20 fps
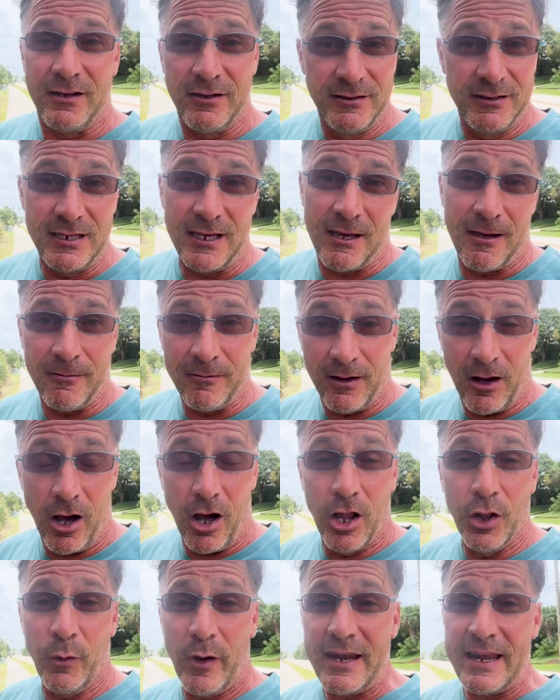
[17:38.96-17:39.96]

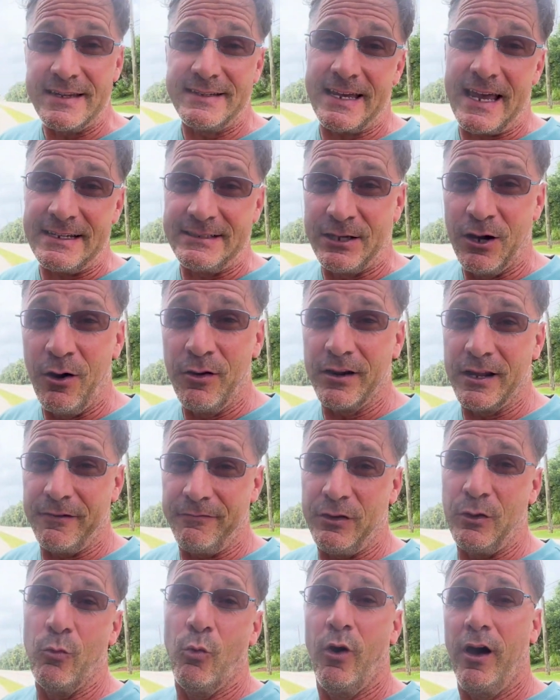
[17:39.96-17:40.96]
to Daytona if
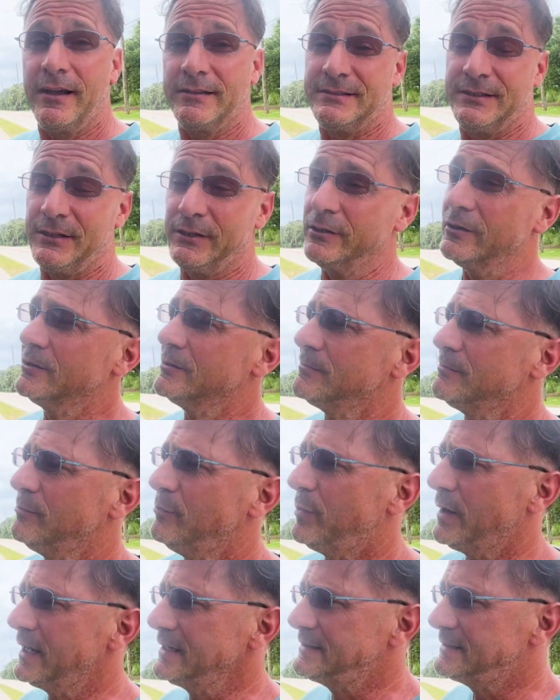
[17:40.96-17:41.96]
you want to.
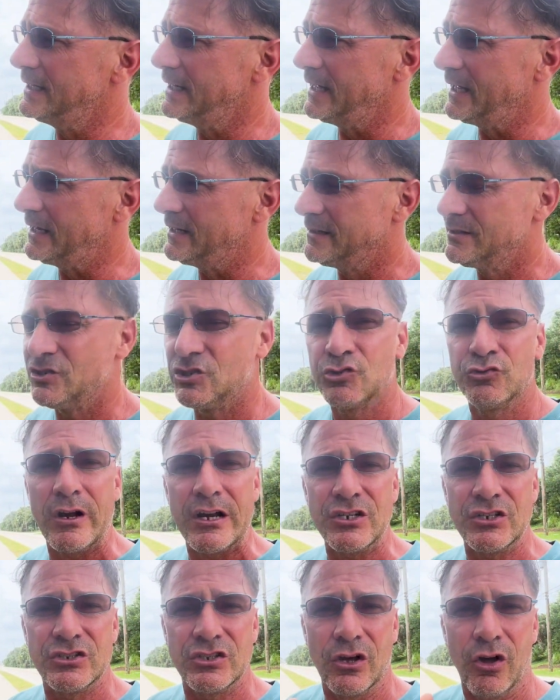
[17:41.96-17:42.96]
But it
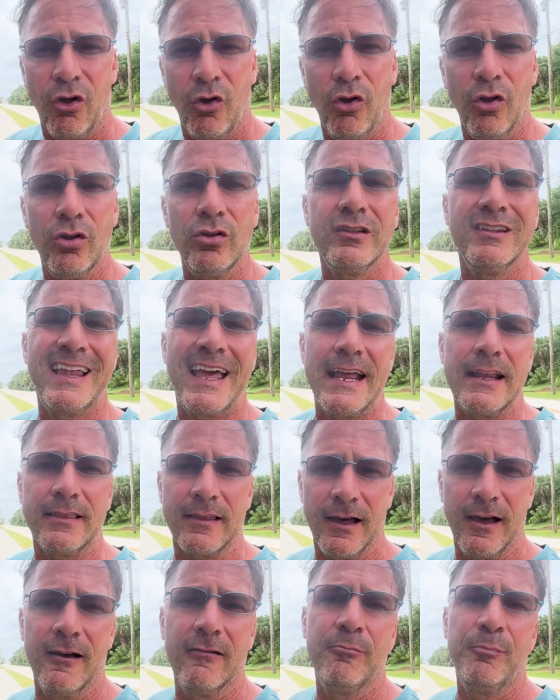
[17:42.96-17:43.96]
stretches the whole length
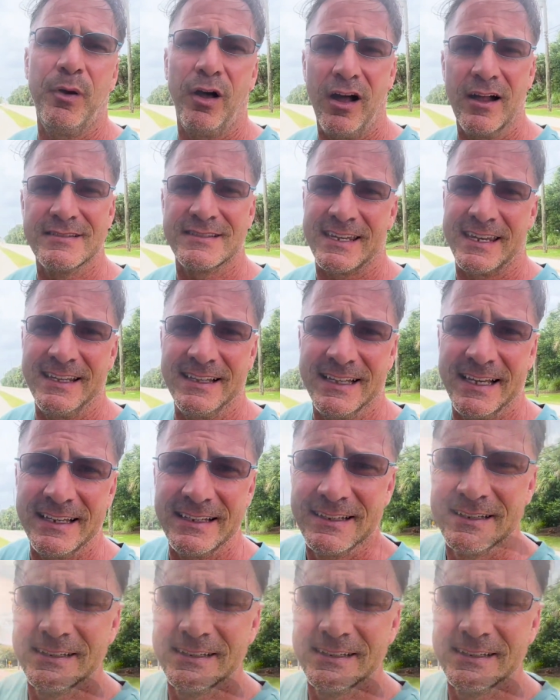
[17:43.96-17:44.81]
of Ponce Inlet.